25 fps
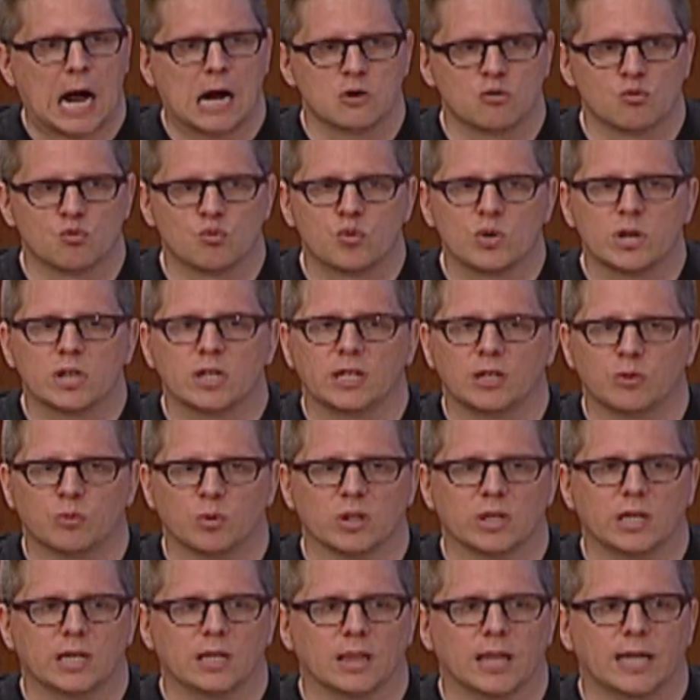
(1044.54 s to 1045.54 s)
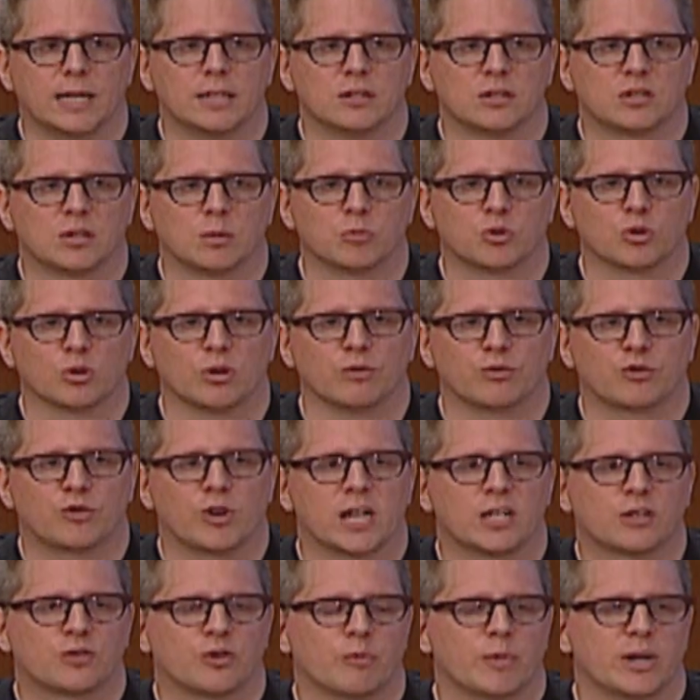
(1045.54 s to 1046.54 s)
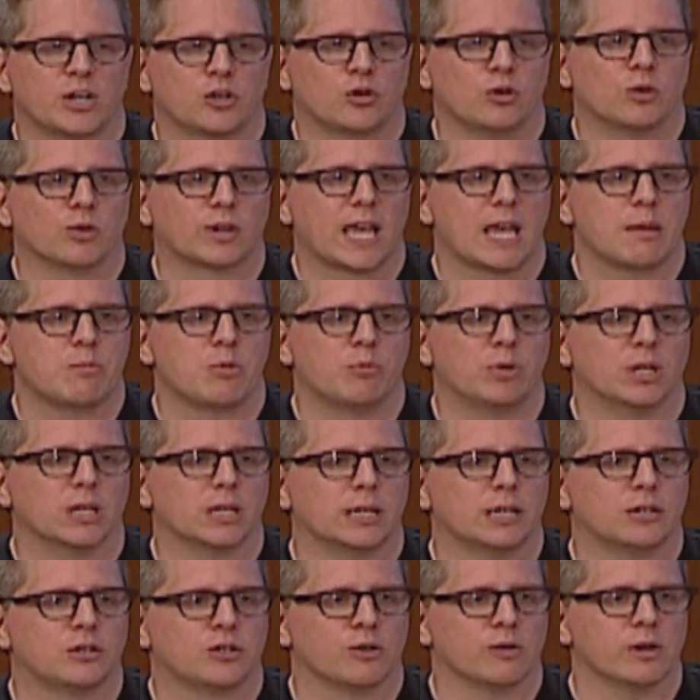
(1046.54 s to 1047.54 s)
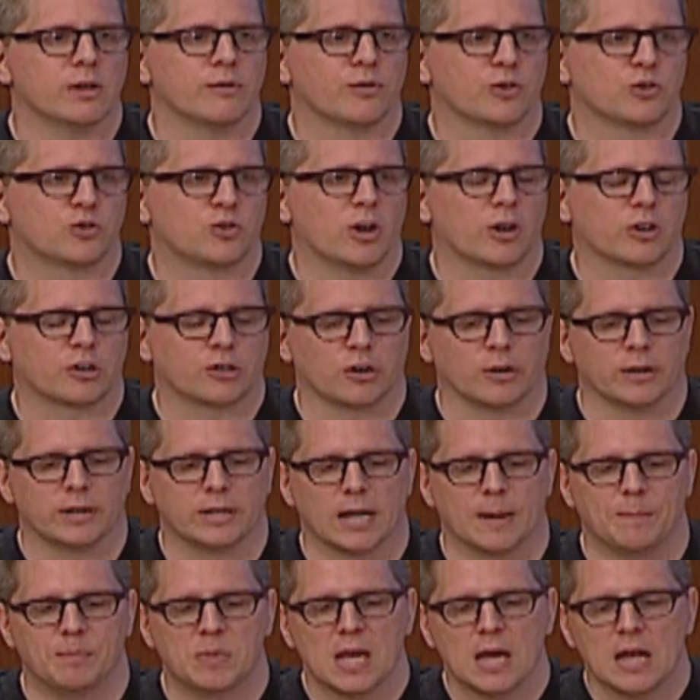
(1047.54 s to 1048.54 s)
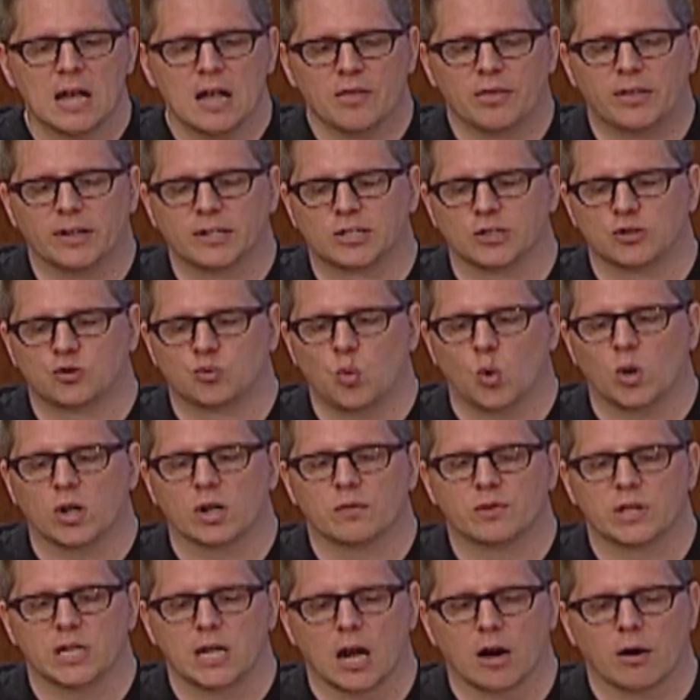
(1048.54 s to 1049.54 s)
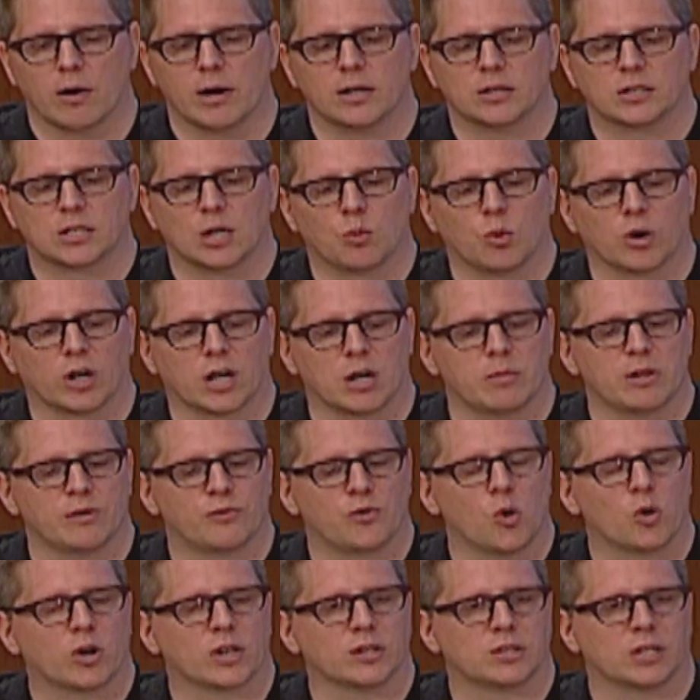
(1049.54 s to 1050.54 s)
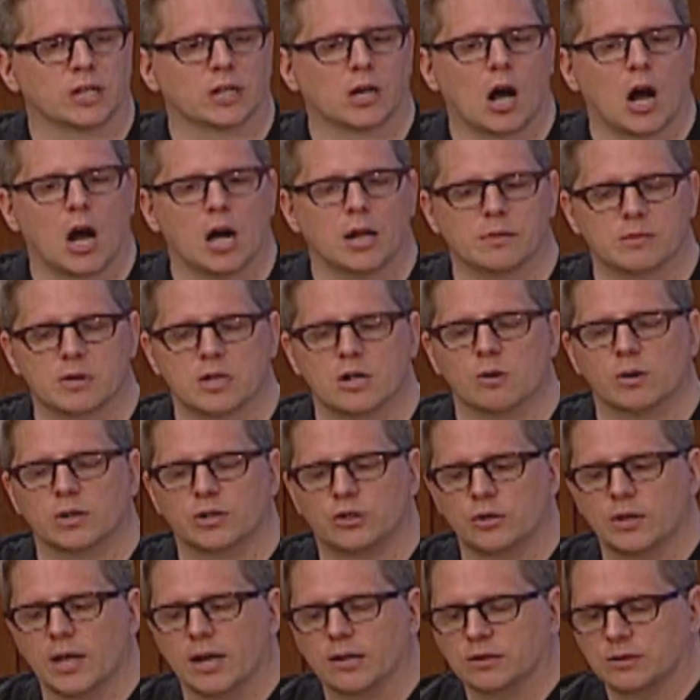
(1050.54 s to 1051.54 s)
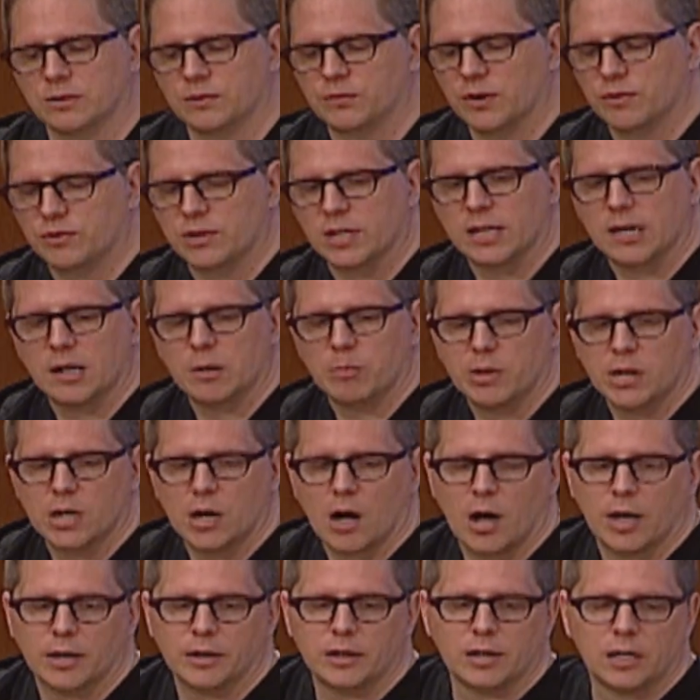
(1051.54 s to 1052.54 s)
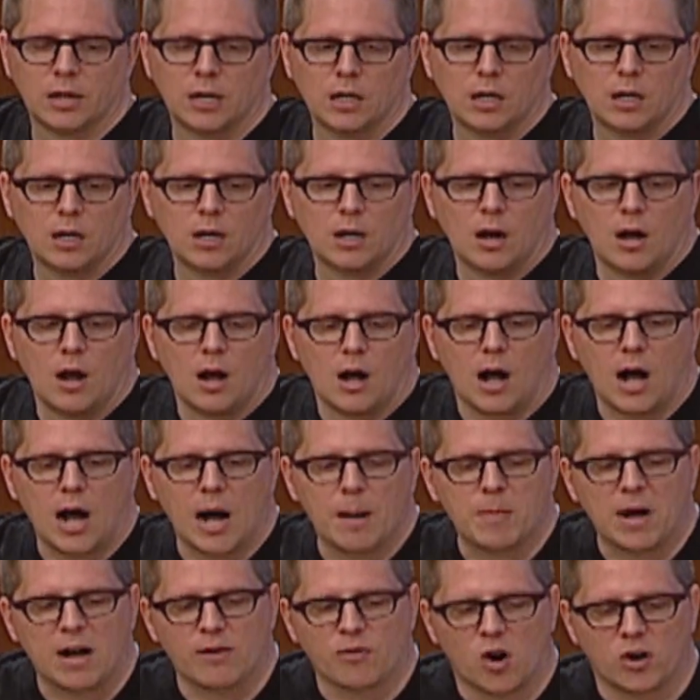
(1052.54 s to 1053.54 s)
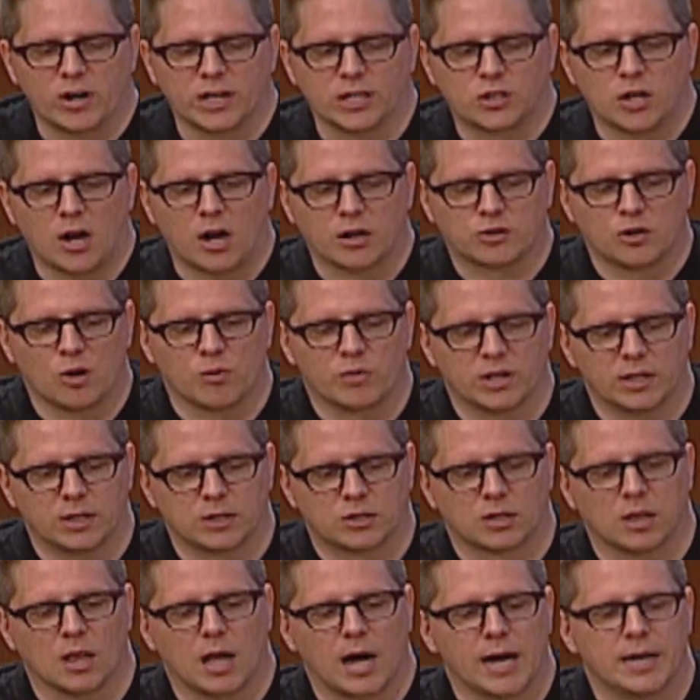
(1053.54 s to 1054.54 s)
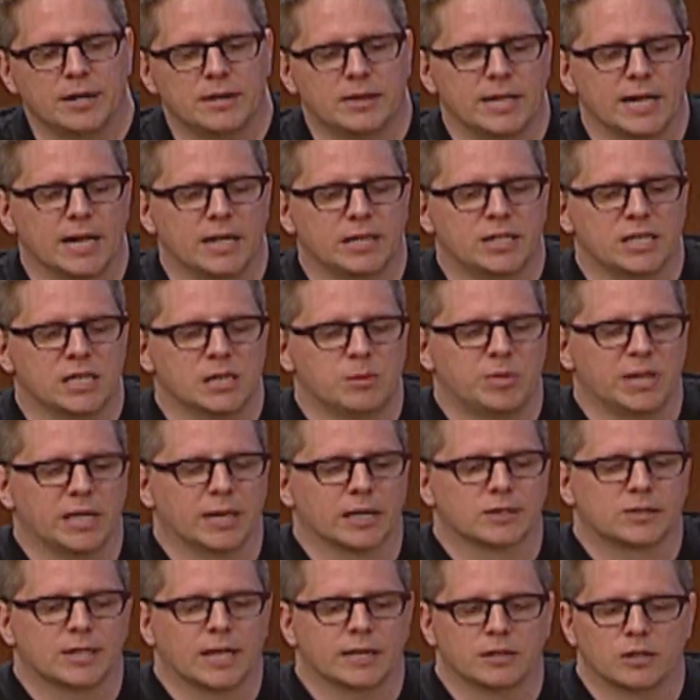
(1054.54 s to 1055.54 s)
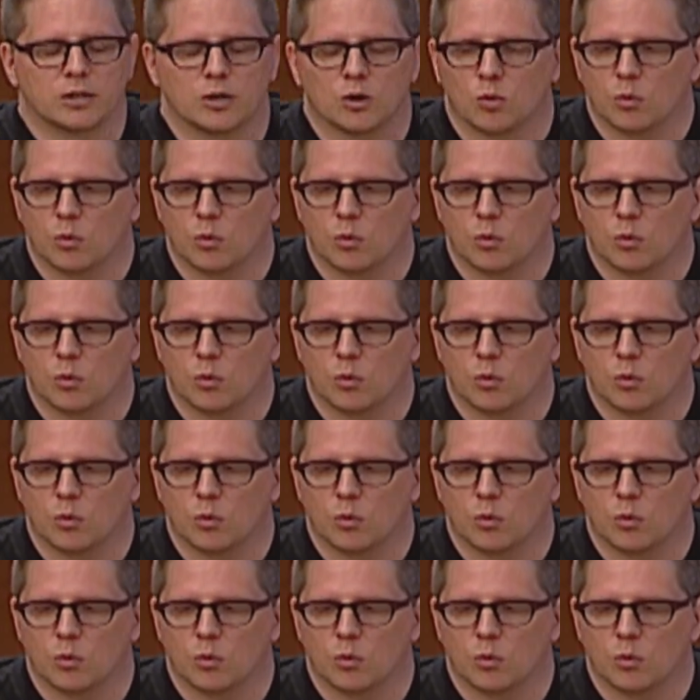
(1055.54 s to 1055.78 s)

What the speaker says: really, really lends some sort of transformational capabilities to your infrastructure. And this is one of the areas that we're going to be focusing on in 2015 and beyond. I've already talked over this slide. The idea being is that,